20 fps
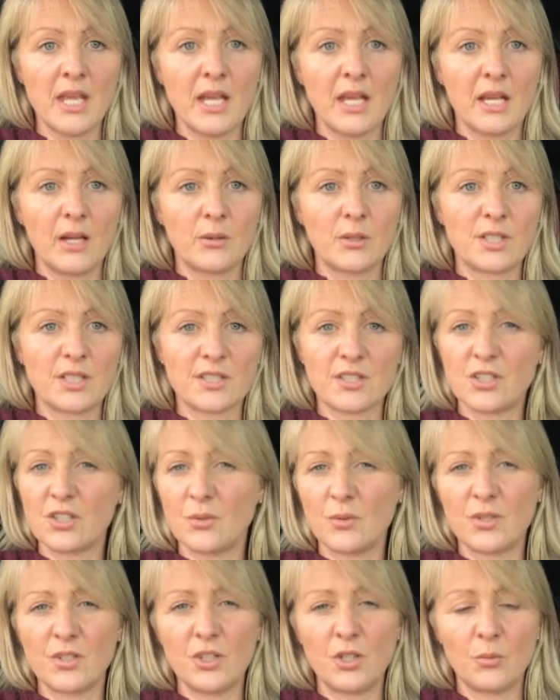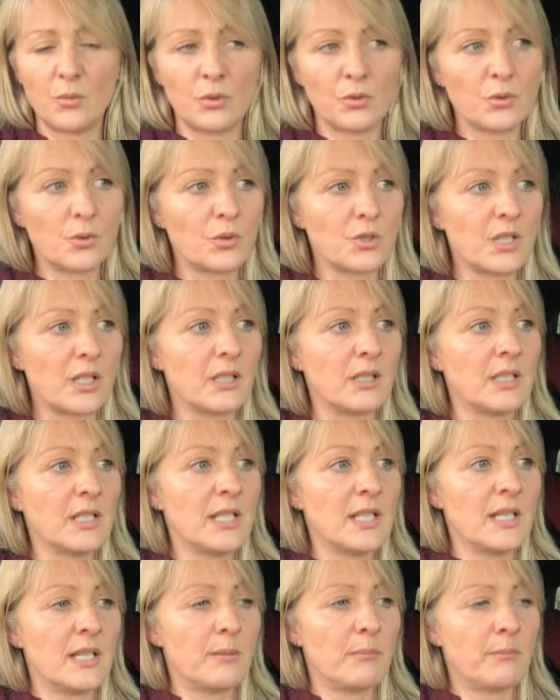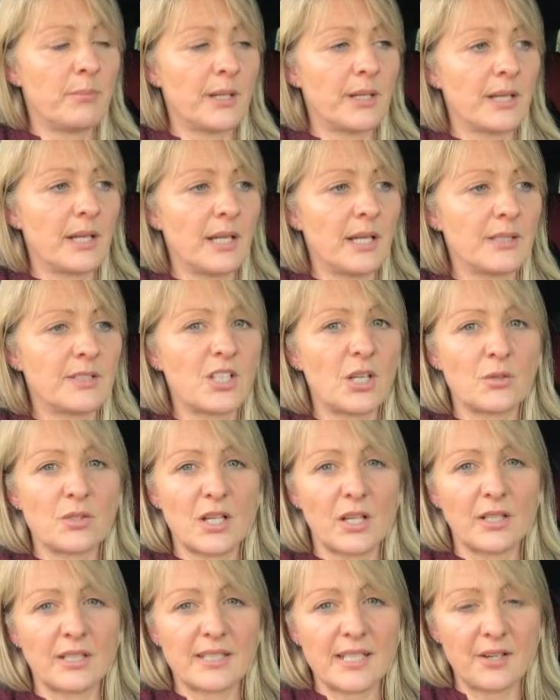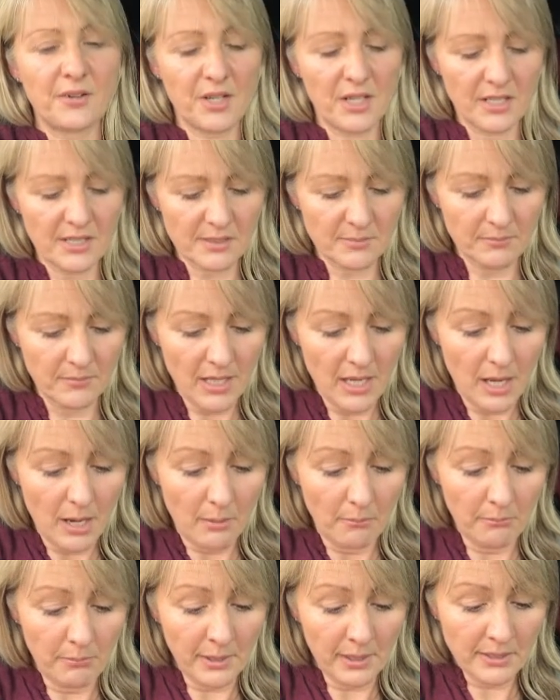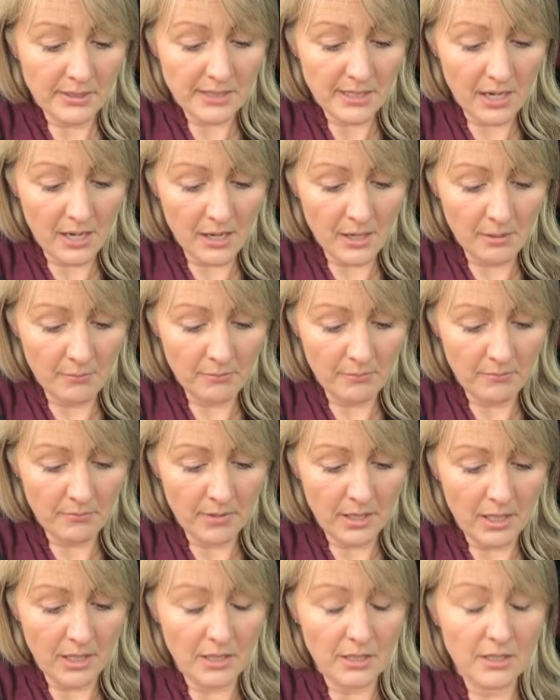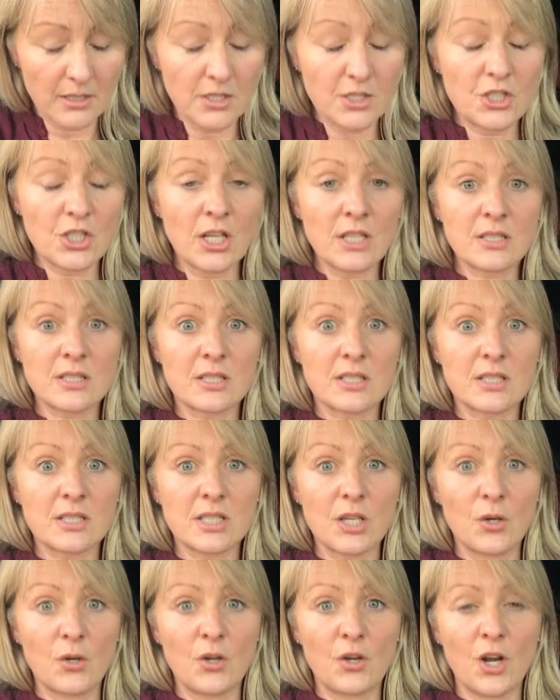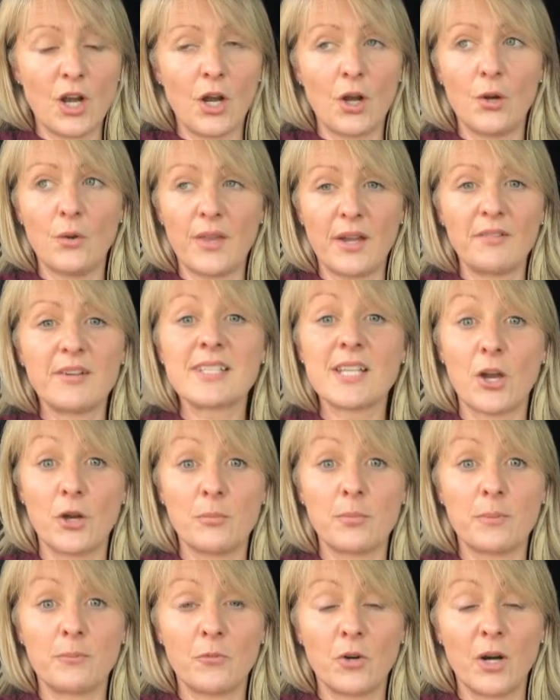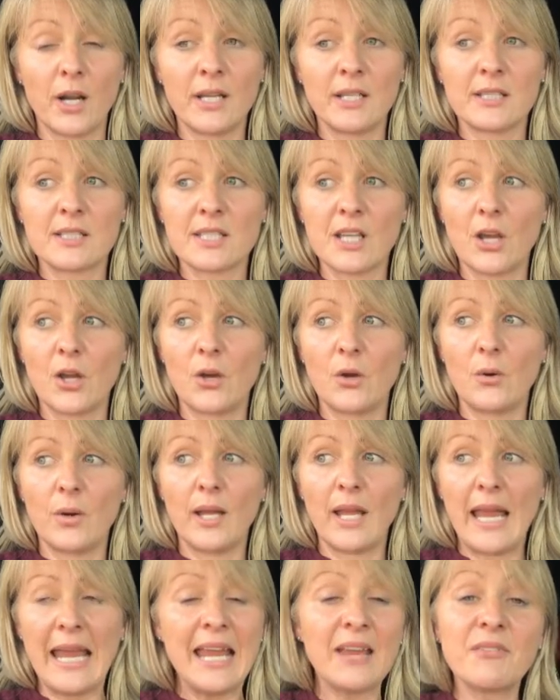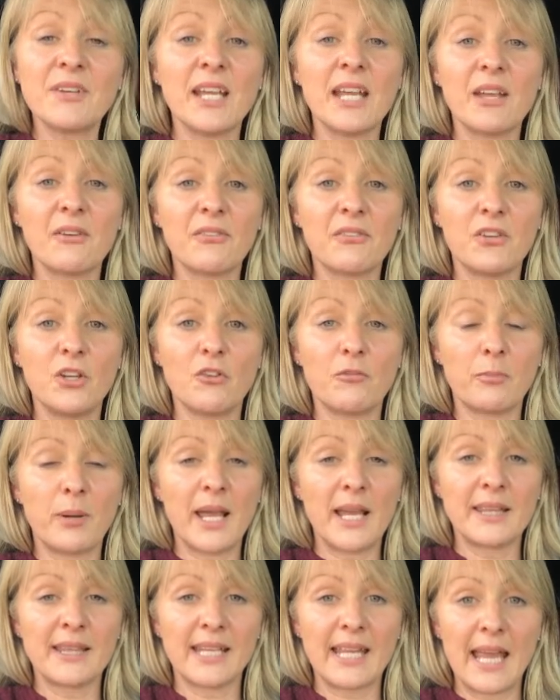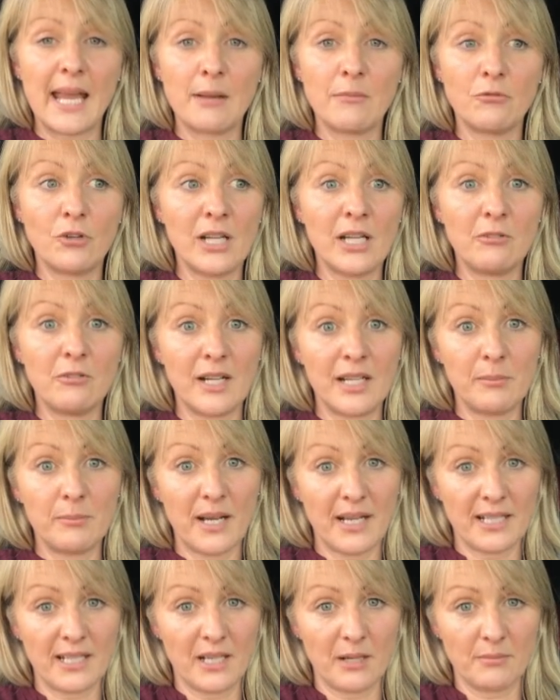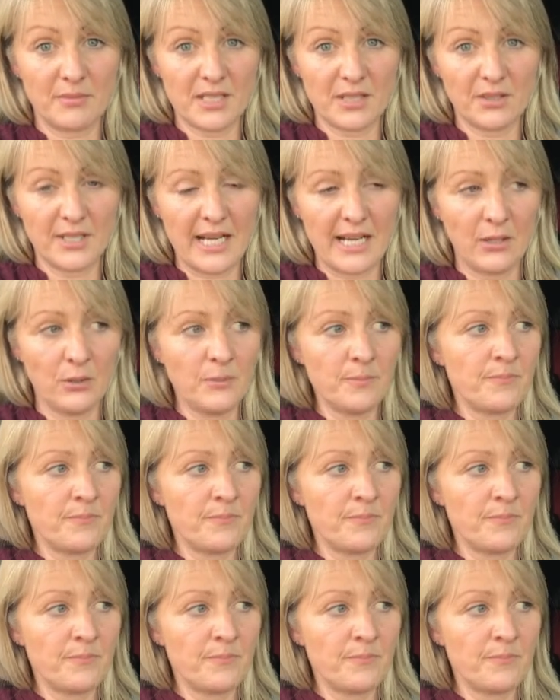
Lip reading: which is to do with the New World Order and totalitarianism. But just so you know, there is hope, right? So even if you've played the game really, really badly up until now,